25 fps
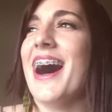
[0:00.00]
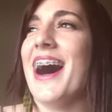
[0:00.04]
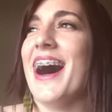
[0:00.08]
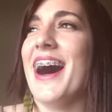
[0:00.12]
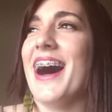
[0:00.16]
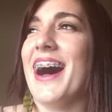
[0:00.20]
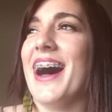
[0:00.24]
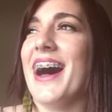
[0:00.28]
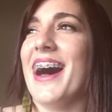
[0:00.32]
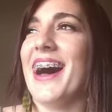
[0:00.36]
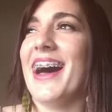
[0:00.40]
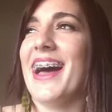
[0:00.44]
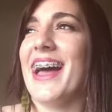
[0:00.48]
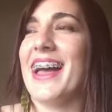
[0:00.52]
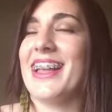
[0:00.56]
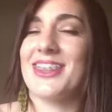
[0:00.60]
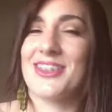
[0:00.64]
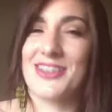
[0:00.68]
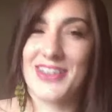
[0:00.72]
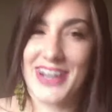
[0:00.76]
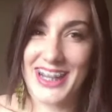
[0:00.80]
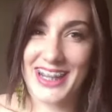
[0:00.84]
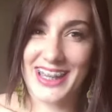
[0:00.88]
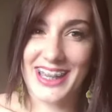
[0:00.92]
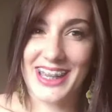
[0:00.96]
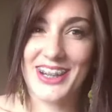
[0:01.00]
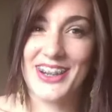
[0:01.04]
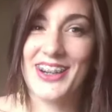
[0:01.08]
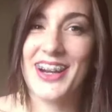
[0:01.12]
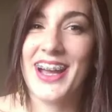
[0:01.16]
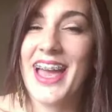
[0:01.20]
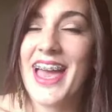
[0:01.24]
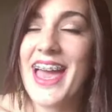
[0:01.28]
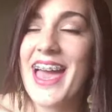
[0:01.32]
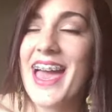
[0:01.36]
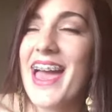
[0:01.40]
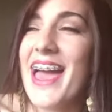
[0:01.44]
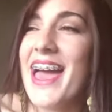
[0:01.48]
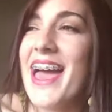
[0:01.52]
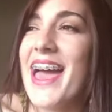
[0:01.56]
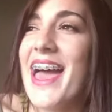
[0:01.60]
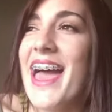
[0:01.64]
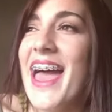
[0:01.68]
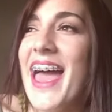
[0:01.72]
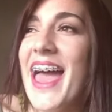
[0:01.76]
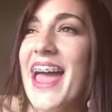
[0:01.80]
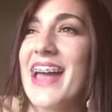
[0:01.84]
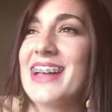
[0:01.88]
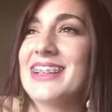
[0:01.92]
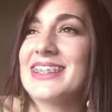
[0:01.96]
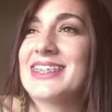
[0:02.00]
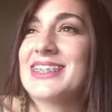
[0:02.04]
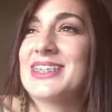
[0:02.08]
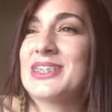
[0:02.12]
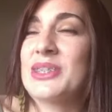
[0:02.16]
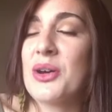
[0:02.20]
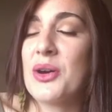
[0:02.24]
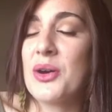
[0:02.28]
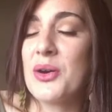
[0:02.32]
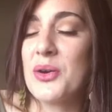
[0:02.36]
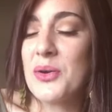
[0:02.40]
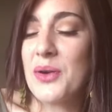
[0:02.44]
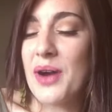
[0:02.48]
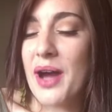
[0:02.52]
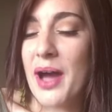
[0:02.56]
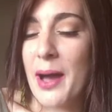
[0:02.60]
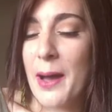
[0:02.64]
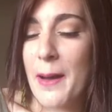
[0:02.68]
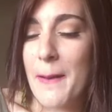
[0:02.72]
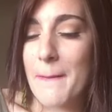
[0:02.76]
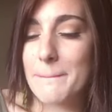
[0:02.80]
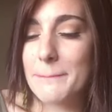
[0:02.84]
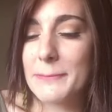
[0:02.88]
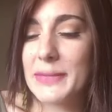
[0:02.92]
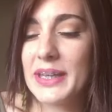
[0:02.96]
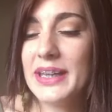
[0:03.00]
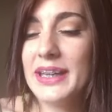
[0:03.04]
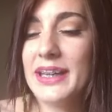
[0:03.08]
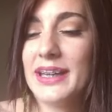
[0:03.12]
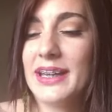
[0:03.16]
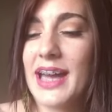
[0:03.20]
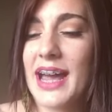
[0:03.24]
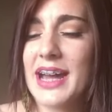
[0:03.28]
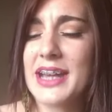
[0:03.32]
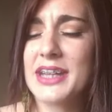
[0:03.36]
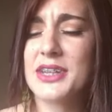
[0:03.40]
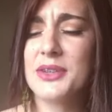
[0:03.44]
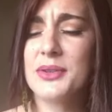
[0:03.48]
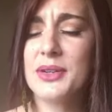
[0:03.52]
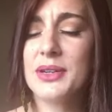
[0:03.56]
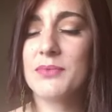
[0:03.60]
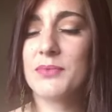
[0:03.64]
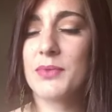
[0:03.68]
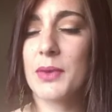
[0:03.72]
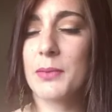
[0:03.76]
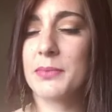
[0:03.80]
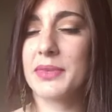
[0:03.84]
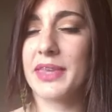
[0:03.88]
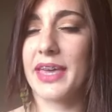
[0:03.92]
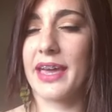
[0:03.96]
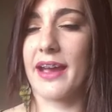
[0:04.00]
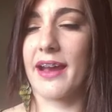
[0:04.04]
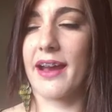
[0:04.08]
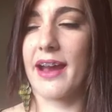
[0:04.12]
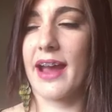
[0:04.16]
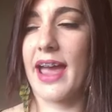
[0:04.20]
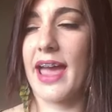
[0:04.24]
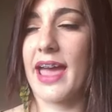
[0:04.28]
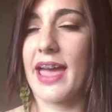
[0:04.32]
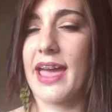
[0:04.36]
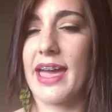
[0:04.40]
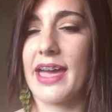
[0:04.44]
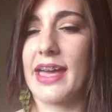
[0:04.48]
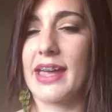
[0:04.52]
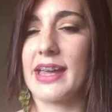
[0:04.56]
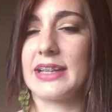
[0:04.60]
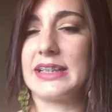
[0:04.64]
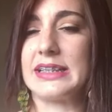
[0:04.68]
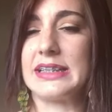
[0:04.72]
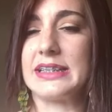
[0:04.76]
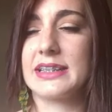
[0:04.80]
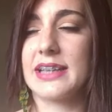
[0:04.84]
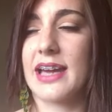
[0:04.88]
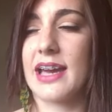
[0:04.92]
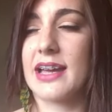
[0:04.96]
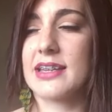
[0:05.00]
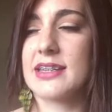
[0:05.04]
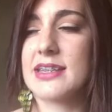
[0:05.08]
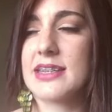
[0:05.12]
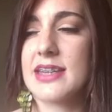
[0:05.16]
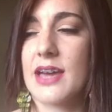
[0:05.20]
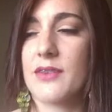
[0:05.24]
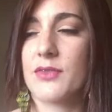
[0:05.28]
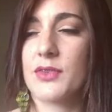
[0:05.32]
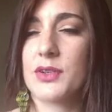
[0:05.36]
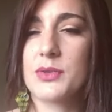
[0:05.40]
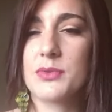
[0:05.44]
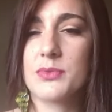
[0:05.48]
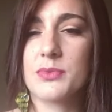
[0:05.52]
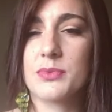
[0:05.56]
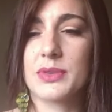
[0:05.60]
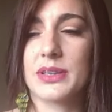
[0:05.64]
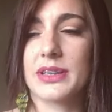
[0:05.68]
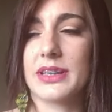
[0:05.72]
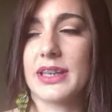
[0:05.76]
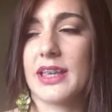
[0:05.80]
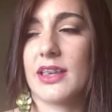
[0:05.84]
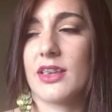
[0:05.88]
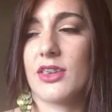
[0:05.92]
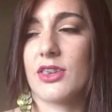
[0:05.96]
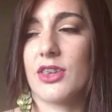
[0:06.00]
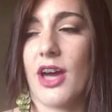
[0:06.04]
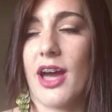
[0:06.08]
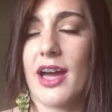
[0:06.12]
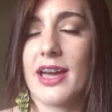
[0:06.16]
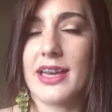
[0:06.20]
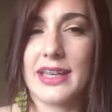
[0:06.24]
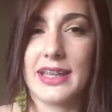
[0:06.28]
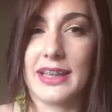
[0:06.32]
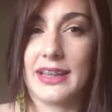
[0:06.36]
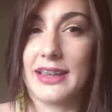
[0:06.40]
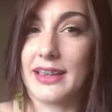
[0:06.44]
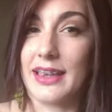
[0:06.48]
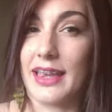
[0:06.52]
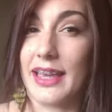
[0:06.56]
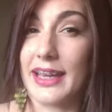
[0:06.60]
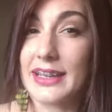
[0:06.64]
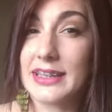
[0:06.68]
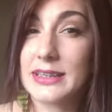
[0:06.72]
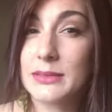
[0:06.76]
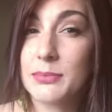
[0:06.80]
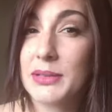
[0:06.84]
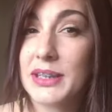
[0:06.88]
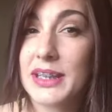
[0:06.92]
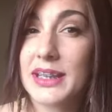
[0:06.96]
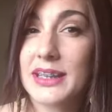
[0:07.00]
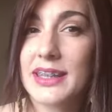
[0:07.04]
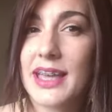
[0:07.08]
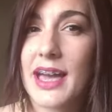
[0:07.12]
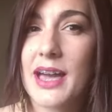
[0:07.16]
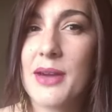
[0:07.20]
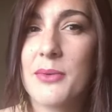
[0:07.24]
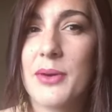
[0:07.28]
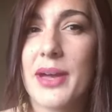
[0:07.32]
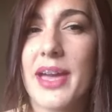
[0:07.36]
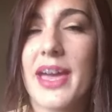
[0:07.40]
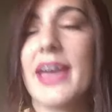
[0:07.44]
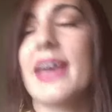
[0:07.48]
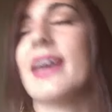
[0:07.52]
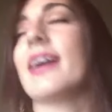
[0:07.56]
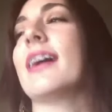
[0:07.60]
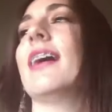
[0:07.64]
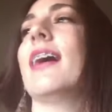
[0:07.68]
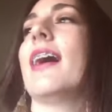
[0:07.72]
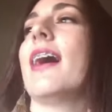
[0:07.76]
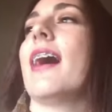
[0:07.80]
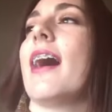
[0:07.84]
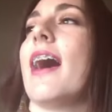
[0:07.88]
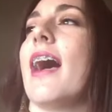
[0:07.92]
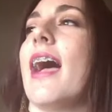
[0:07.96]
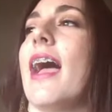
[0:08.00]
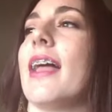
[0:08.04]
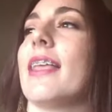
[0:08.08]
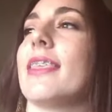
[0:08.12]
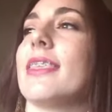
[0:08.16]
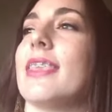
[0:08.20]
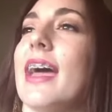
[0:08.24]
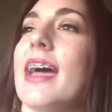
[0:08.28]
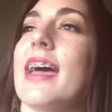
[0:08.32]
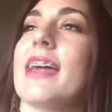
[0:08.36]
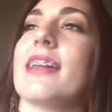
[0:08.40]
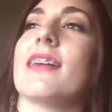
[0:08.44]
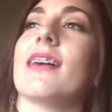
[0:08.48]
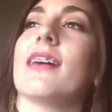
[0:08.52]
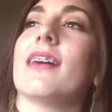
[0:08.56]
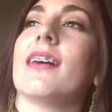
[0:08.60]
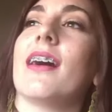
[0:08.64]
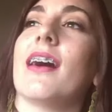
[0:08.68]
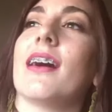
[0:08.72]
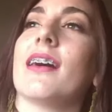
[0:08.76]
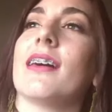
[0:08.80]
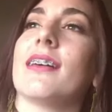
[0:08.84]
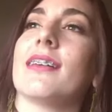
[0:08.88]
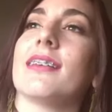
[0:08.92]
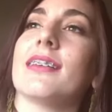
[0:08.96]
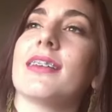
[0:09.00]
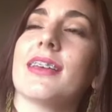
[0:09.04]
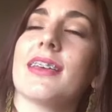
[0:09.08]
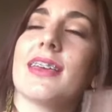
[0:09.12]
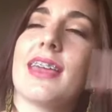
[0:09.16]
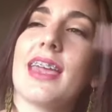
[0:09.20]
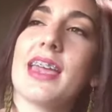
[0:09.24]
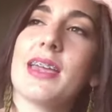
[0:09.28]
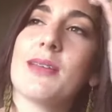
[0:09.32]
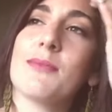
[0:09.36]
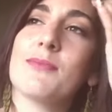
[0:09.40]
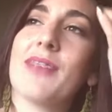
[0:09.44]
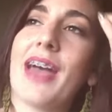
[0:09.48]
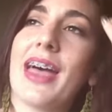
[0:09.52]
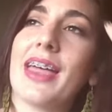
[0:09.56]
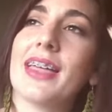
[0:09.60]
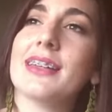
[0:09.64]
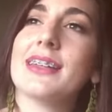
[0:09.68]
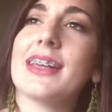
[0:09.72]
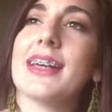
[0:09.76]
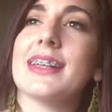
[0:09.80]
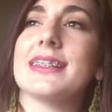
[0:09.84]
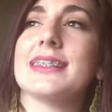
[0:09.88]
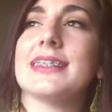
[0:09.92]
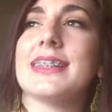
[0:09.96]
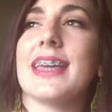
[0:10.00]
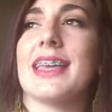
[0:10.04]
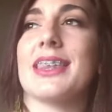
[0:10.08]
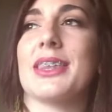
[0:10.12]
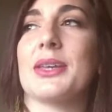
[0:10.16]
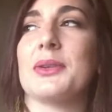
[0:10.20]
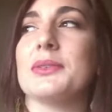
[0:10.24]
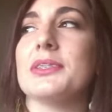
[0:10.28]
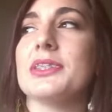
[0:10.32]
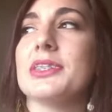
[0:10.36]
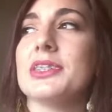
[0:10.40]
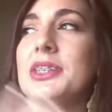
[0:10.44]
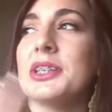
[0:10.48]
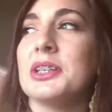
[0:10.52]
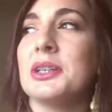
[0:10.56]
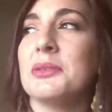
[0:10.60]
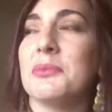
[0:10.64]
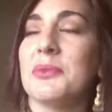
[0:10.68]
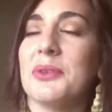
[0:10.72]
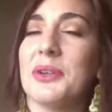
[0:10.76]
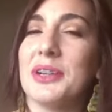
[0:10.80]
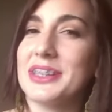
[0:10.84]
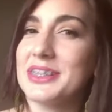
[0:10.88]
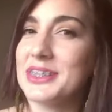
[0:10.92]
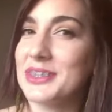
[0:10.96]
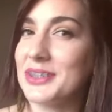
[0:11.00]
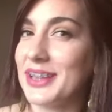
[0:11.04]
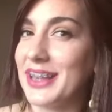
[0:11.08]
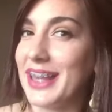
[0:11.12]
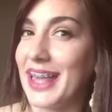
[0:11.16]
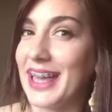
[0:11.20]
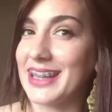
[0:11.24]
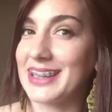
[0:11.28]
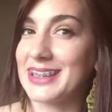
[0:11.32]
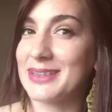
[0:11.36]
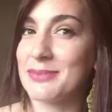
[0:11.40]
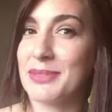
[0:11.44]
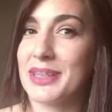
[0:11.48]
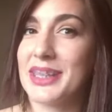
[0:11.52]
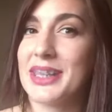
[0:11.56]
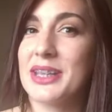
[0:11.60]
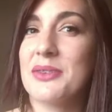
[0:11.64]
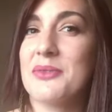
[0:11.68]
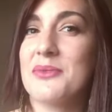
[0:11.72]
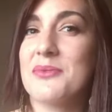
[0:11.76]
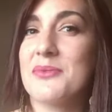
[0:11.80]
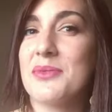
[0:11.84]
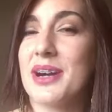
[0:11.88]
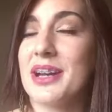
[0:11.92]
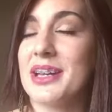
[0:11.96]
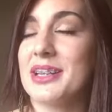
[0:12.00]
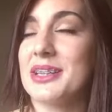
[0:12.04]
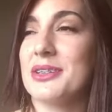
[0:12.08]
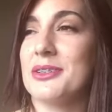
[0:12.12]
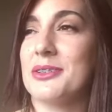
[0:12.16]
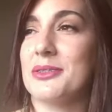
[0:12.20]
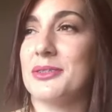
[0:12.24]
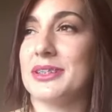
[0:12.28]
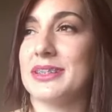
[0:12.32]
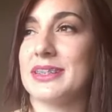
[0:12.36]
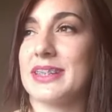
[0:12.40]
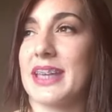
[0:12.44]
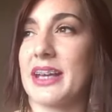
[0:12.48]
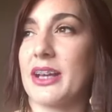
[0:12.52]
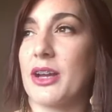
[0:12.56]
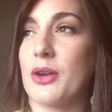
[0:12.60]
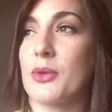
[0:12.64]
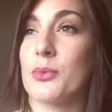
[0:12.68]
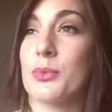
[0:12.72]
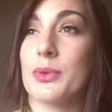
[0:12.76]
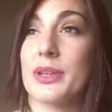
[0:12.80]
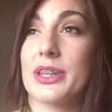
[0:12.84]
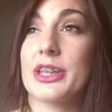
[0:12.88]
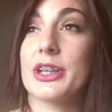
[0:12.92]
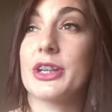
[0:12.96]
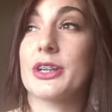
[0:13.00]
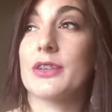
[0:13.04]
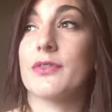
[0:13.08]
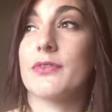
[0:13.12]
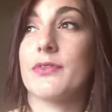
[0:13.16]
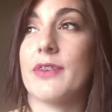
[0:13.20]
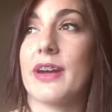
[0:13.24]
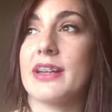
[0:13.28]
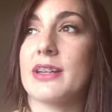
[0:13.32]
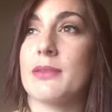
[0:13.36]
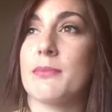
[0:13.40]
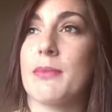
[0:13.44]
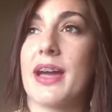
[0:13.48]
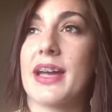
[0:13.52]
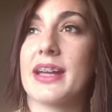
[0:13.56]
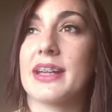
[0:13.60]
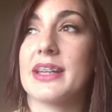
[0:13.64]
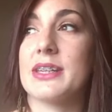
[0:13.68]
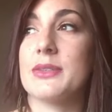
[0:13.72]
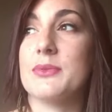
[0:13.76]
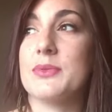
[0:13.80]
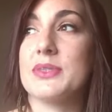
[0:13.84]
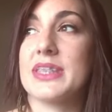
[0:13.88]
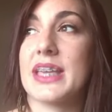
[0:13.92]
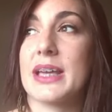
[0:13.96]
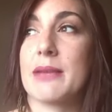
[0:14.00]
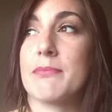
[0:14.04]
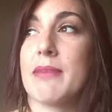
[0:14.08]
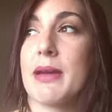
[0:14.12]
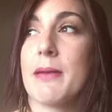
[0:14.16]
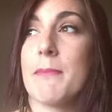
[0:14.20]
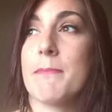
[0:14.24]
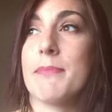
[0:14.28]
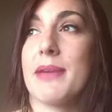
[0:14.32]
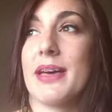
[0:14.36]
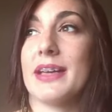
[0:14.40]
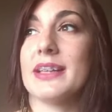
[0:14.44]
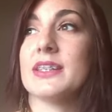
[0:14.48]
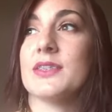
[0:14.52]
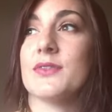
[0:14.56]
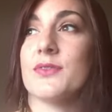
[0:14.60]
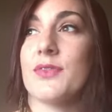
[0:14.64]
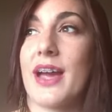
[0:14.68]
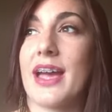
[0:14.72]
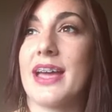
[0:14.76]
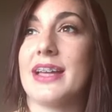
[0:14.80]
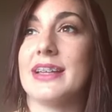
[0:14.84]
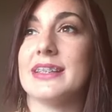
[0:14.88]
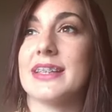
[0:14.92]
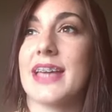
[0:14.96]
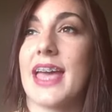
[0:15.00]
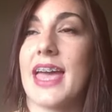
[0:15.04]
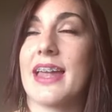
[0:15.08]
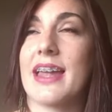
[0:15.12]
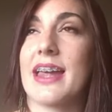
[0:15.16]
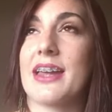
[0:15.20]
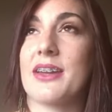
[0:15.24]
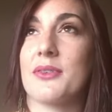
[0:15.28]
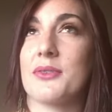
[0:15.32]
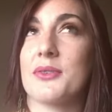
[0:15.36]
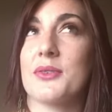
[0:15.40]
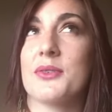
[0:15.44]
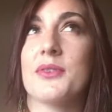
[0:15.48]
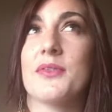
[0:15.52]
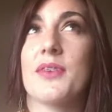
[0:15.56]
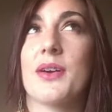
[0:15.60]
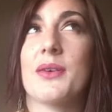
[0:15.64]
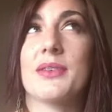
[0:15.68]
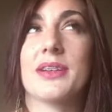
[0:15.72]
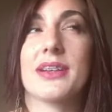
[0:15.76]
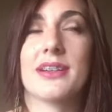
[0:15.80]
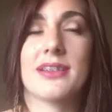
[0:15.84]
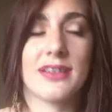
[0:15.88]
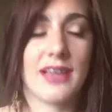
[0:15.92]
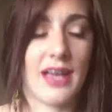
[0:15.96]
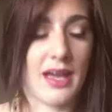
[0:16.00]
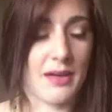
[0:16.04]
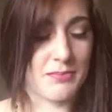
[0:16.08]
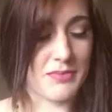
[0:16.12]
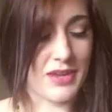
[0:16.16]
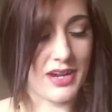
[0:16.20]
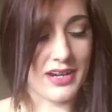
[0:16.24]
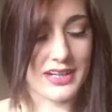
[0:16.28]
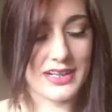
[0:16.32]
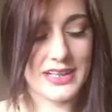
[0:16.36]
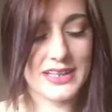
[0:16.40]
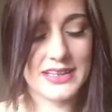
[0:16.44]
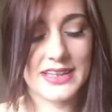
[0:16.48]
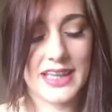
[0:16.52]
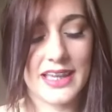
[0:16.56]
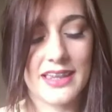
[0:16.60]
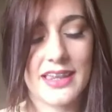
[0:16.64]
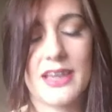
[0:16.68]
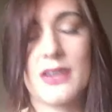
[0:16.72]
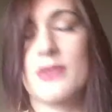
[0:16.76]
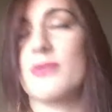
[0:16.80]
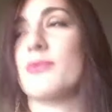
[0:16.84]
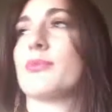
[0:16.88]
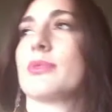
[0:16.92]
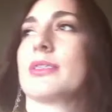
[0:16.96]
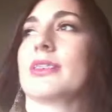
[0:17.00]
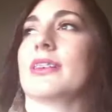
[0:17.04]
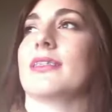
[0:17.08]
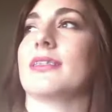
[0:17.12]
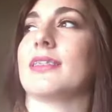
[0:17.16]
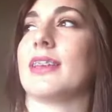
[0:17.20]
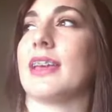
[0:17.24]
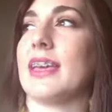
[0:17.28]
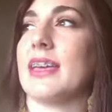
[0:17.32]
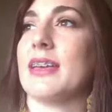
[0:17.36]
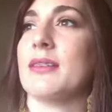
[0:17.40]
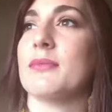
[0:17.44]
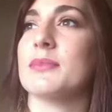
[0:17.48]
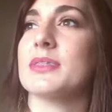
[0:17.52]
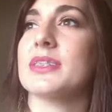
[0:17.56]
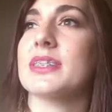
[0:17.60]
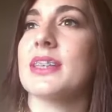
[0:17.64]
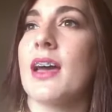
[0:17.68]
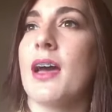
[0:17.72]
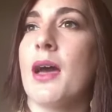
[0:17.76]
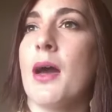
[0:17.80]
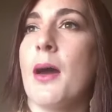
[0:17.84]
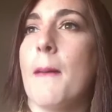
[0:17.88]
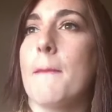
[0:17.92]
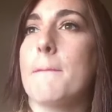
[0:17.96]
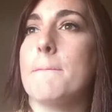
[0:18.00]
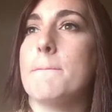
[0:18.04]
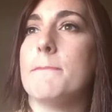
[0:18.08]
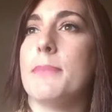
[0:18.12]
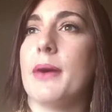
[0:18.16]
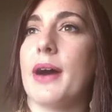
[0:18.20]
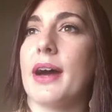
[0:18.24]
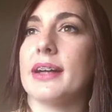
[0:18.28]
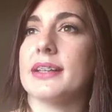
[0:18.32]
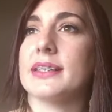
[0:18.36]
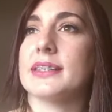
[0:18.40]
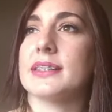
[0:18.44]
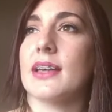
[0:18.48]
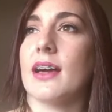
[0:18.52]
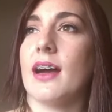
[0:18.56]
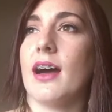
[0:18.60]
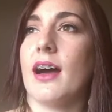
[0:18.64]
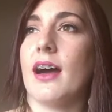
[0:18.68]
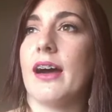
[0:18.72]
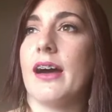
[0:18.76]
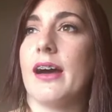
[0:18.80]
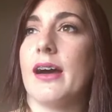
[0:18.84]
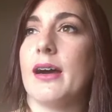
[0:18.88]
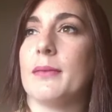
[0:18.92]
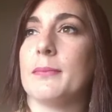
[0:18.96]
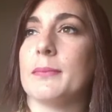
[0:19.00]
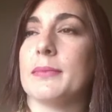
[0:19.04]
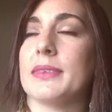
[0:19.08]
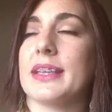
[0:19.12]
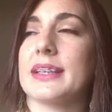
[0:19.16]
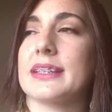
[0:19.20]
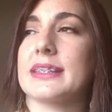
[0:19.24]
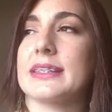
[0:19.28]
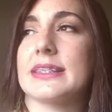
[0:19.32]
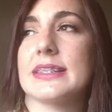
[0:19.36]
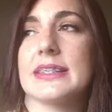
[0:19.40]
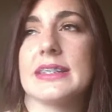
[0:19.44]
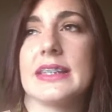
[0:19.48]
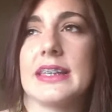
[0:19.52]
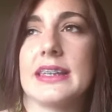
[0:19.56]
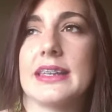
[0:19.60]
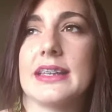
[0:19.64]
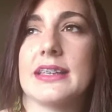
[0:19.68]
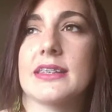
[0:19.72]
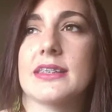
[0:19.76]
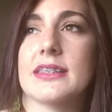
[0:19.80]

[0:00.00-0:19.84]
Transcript: and the radio. And so, I knew him from there, and I never really thought he liked me in that way. And then it came Valentine's Day. There was two boys who liked me. One who was a really good friend of mine. He was my best friend. And I don't know if I want to, I'm not going to say real names, but let's see.